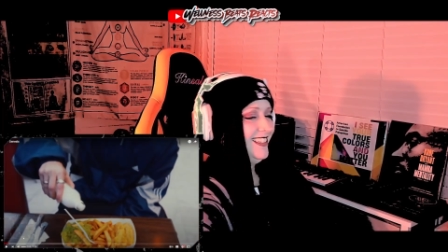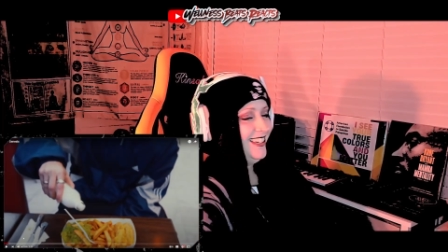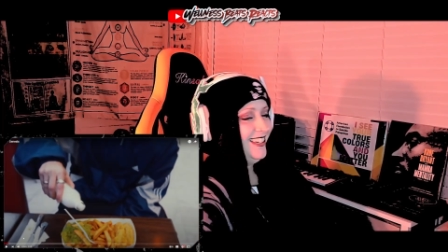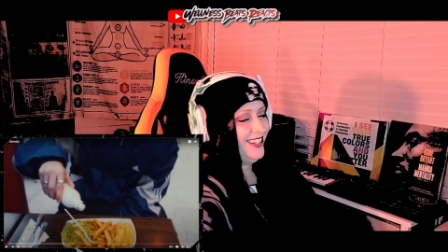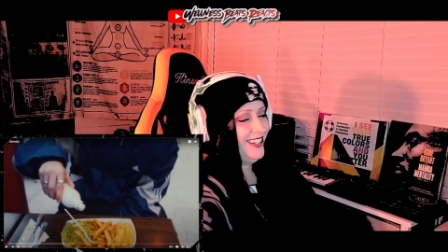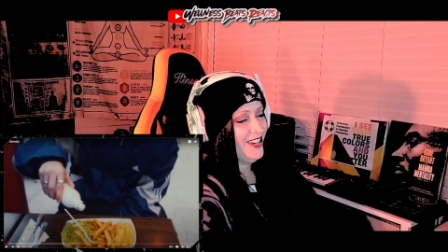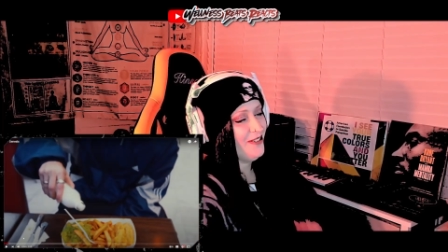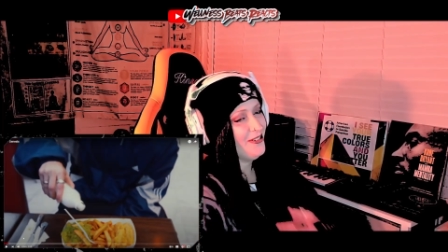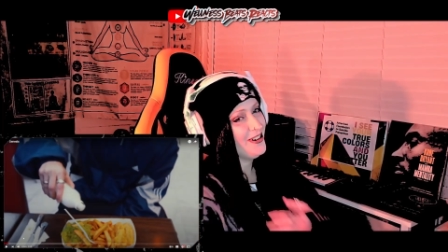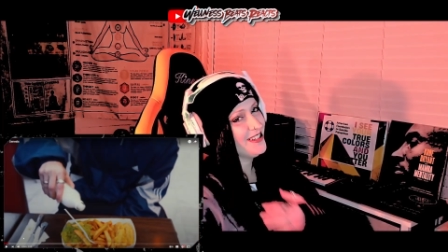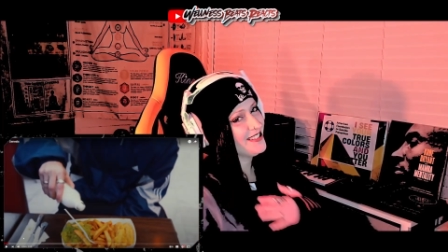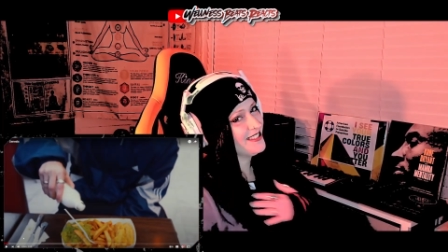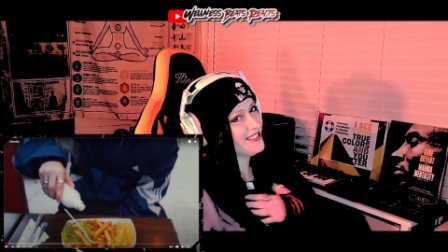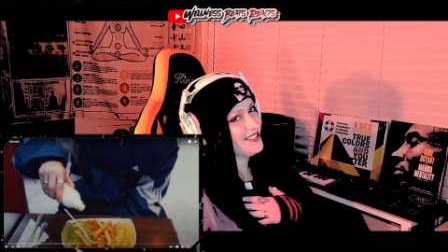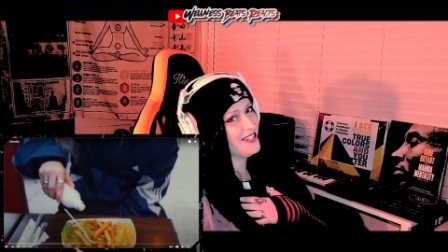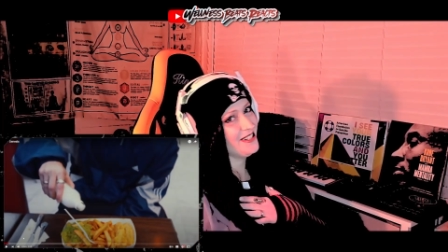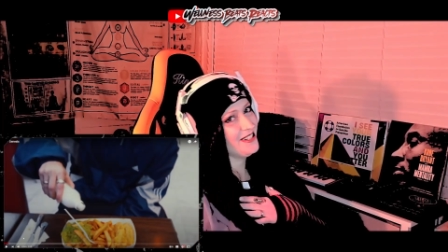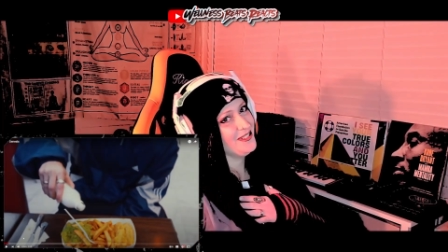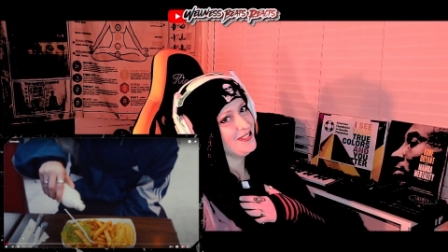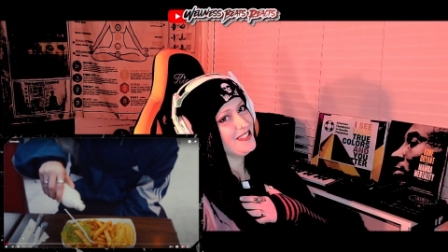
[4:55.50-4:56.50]
No, I said I
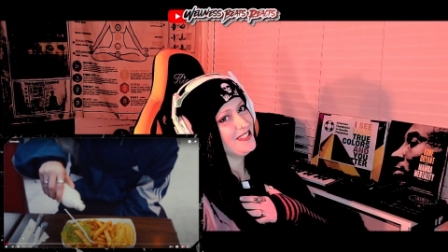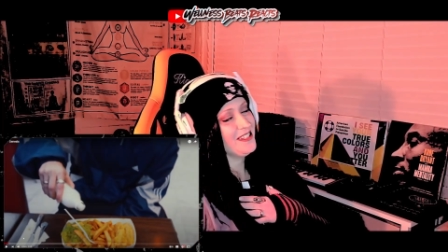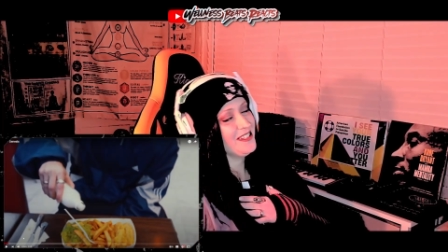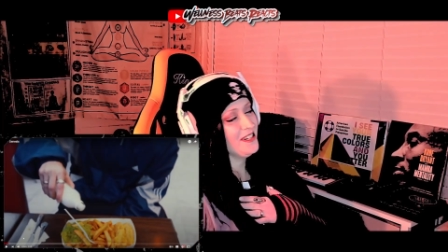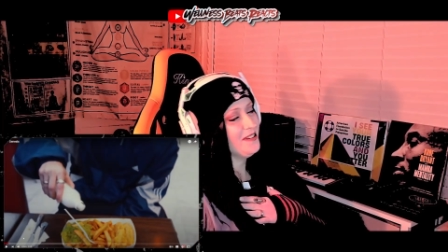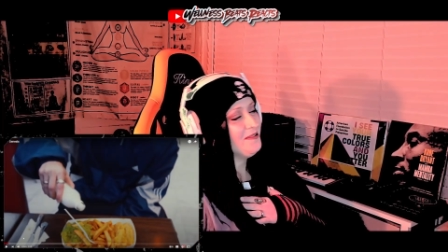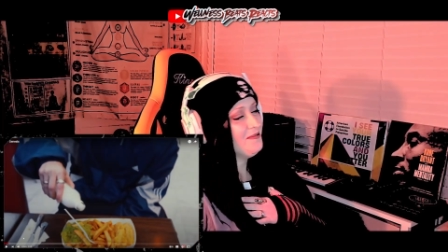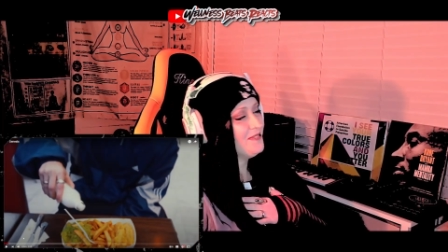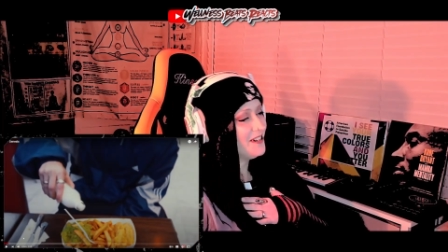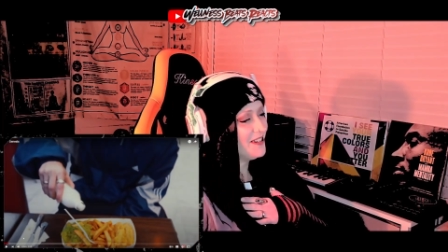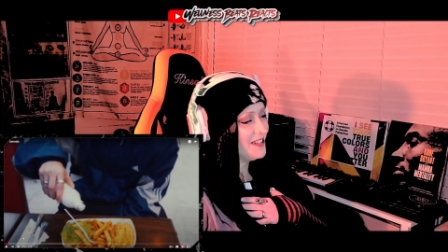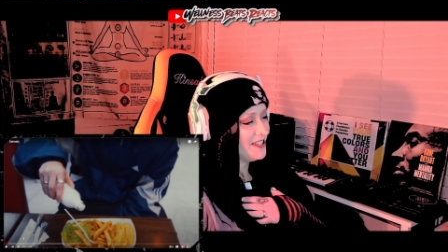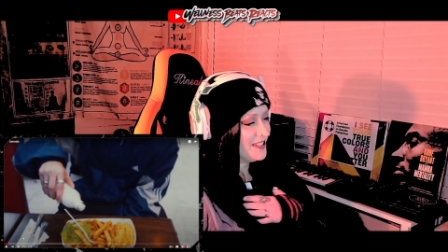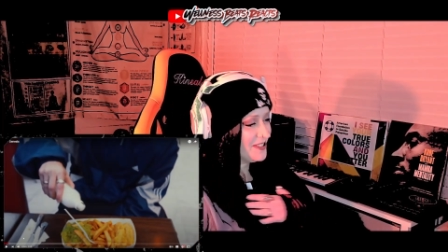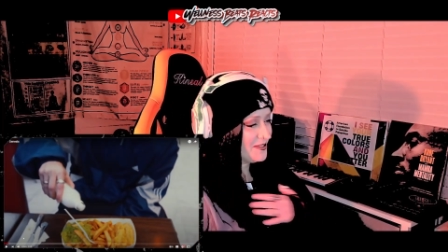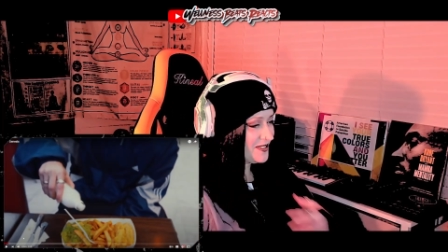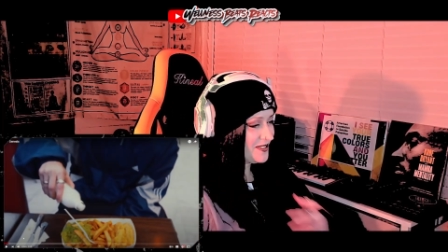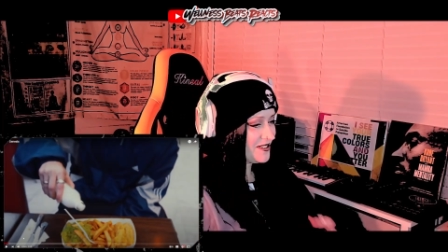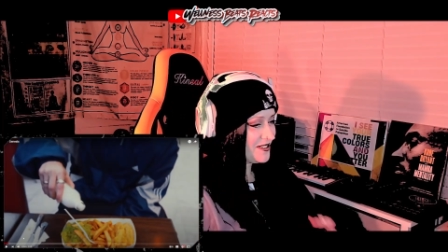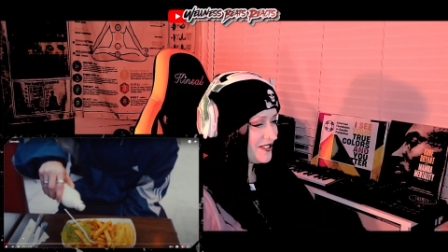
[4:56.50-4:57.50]
wasn't gonna pause.
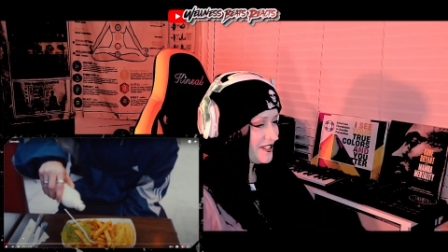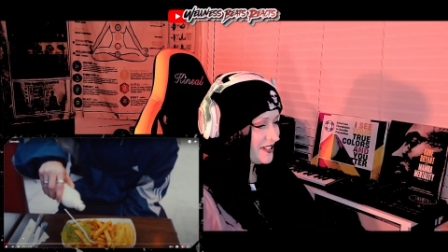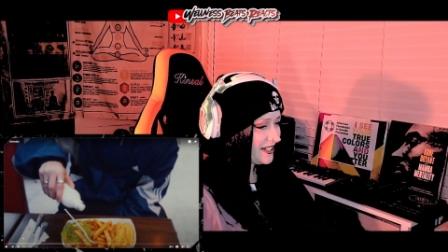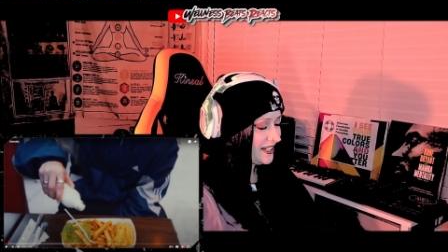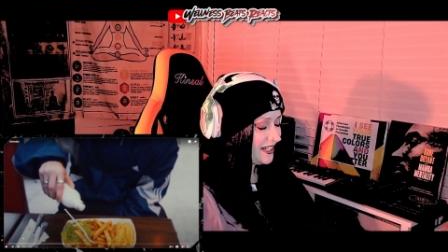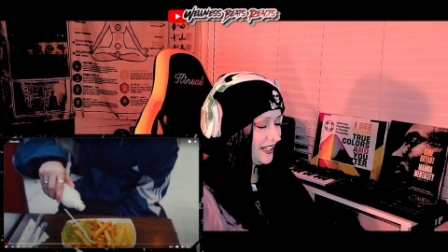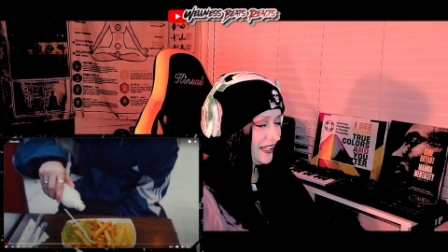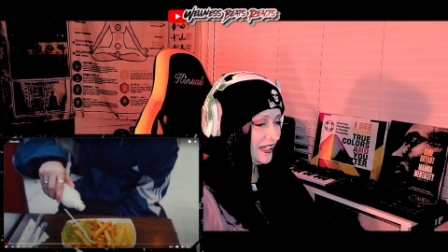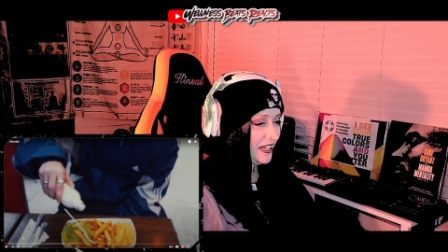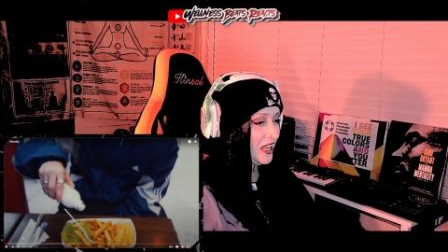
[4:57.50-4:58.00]
I'm sorry.